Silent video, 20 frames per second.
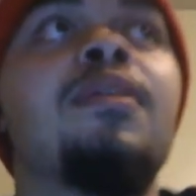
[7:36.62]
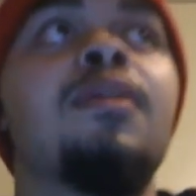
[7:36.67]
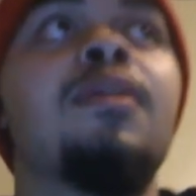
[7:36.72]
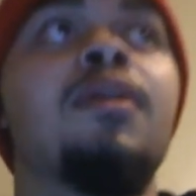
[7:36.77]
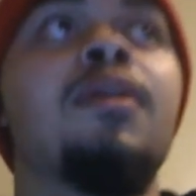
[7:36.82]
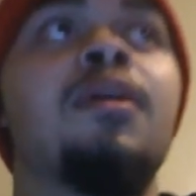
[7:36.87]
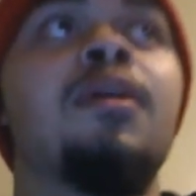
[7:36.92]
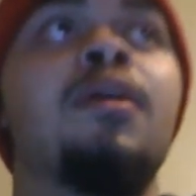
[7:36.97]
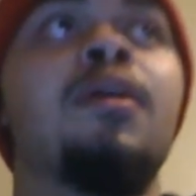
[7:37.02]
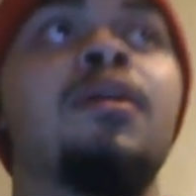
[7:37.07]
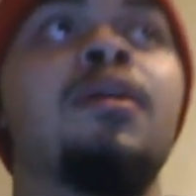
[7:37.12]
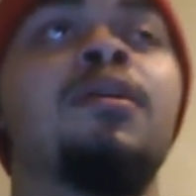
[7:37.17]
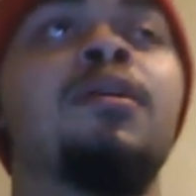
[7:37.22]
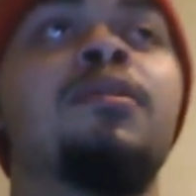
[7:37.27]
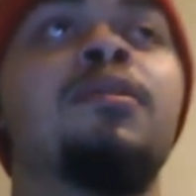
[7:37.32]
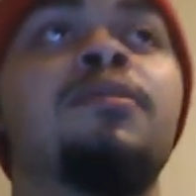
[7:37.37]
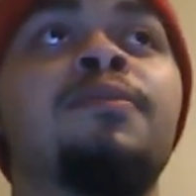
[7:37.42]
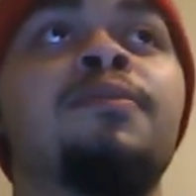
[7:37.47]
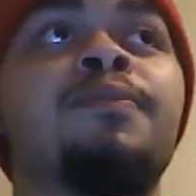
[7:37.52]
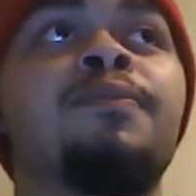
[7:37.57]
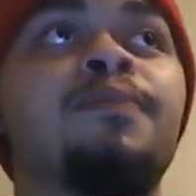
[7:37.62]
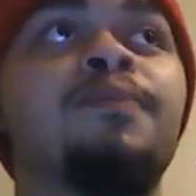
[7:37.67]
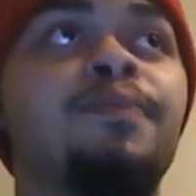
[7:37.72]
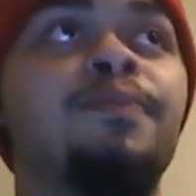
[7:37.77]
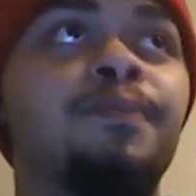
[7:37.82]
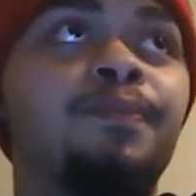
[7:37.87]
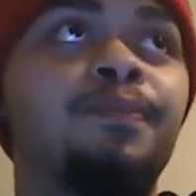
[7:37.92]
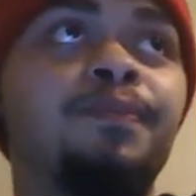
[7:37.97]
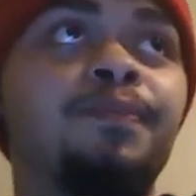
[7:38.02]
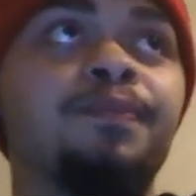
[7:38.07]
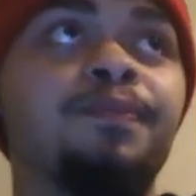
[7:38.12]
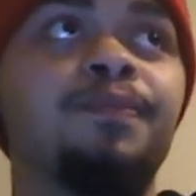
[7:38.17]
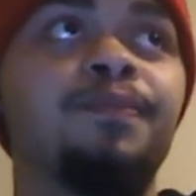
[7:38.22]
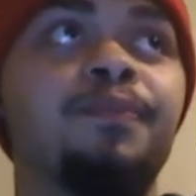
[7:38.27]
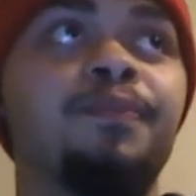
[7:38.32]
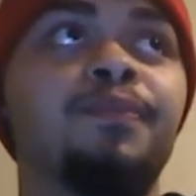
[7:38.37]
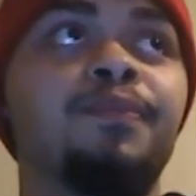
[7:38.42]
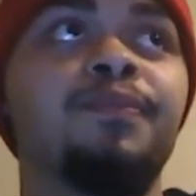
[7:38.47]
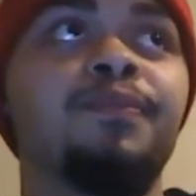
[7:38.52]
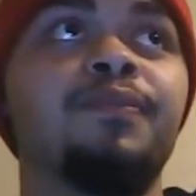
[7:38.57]
Pro Shops for huge Black
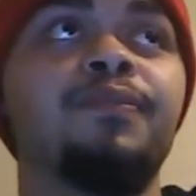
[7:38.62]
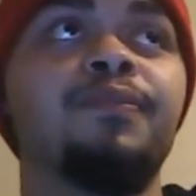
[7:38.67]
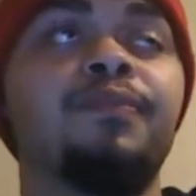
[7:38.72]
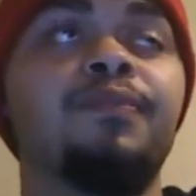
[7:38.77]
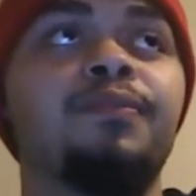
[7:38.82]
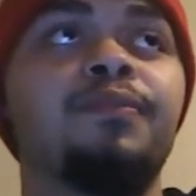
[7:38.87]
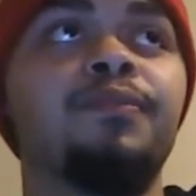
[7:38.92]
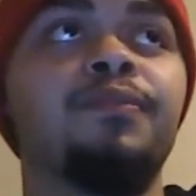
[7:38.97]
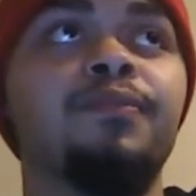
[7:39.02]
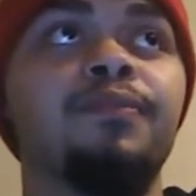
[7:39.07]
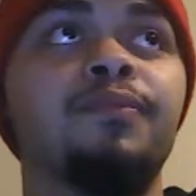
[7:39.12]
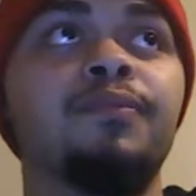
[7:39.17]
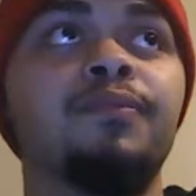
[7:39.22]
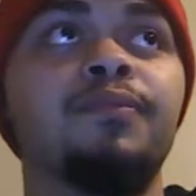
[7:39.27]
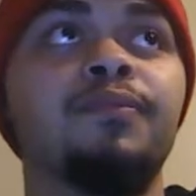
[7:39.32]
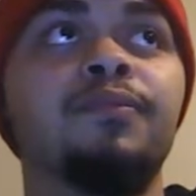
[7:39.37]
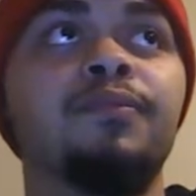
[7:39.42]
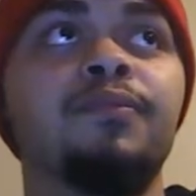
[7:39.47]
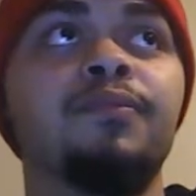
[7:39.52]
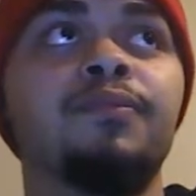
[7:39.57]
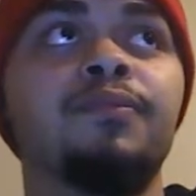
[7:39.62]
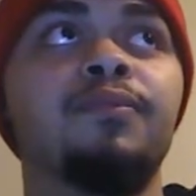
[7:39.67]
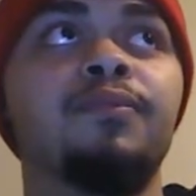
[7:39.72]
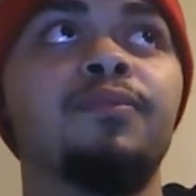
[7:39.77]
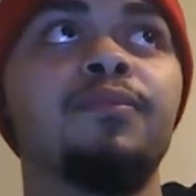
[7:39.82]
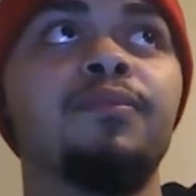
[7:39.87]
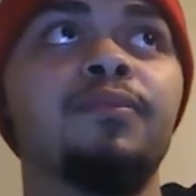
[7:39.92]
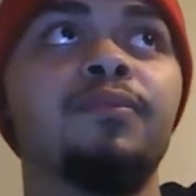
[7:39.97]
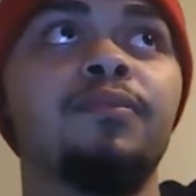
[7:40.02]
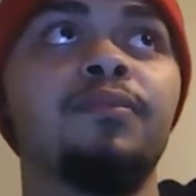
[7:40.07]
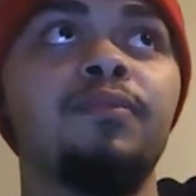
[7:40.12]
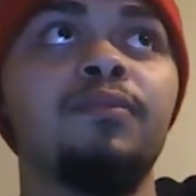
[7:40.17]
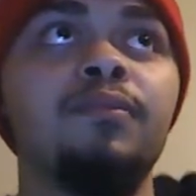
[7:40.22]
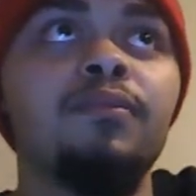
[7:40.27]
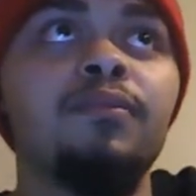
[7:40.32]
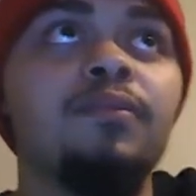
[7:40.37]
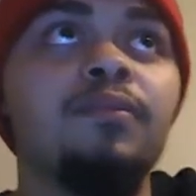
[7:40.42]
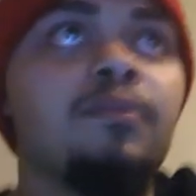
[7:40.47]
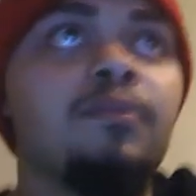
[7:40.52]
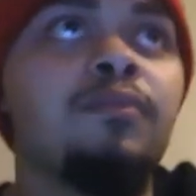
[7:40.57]
Friday savings like Redhead's
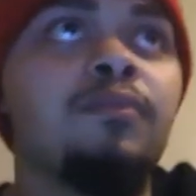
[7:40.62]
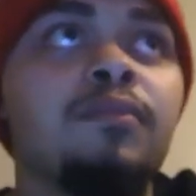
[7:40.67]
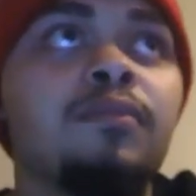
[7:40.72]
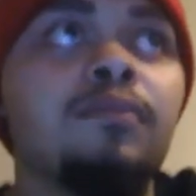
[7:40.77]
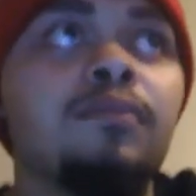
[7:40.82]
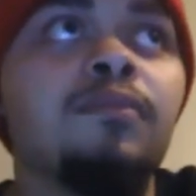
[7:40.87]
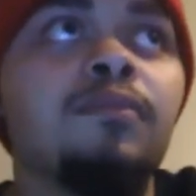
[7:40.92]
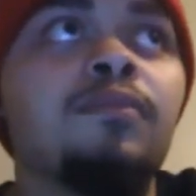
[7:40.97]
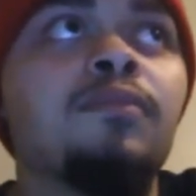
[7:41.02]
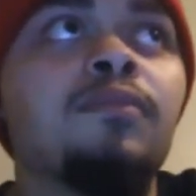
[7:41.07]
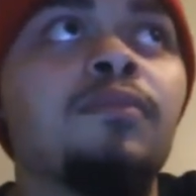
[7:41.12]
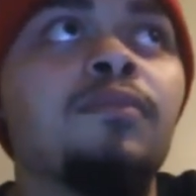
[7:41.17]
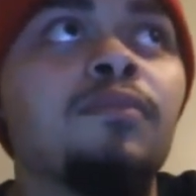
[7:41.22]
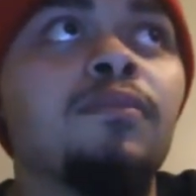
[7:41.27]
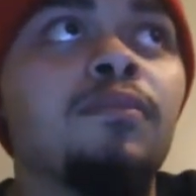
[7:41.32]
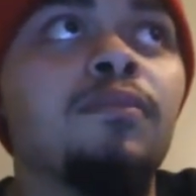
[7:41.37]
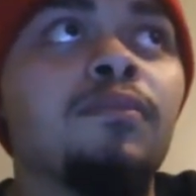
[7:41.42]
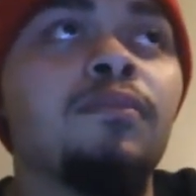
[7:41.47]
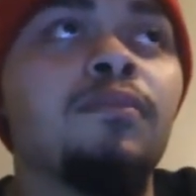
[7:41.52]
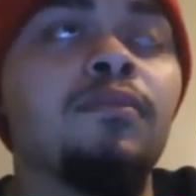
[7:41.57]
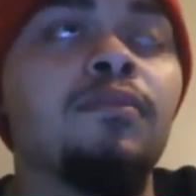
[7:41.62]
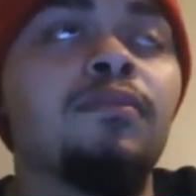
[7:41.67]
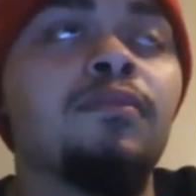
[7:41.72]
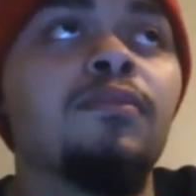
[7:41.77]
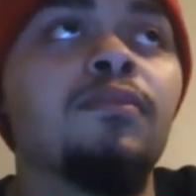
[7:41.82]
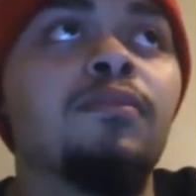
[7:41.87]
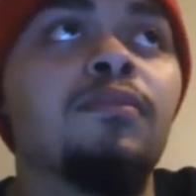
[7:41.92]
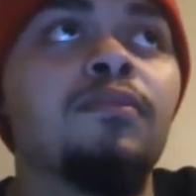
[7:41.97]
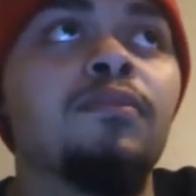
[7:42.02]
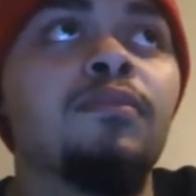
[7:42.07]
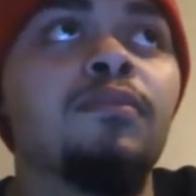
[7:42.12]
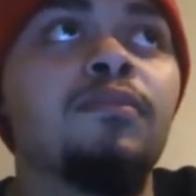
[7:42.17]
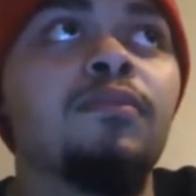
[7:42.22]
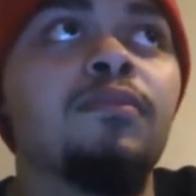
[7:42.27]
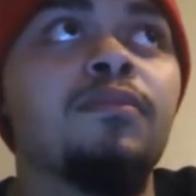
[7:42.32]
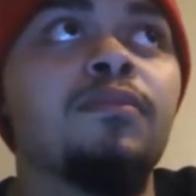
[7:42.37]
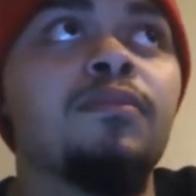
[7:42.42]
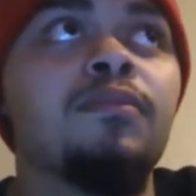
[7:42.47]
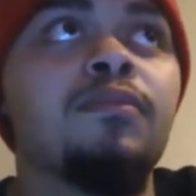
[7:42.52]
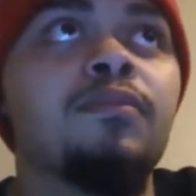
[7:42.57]
men's five pocket jeans for under ten
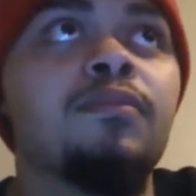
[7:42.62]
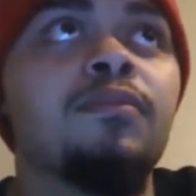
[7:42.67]
dollars.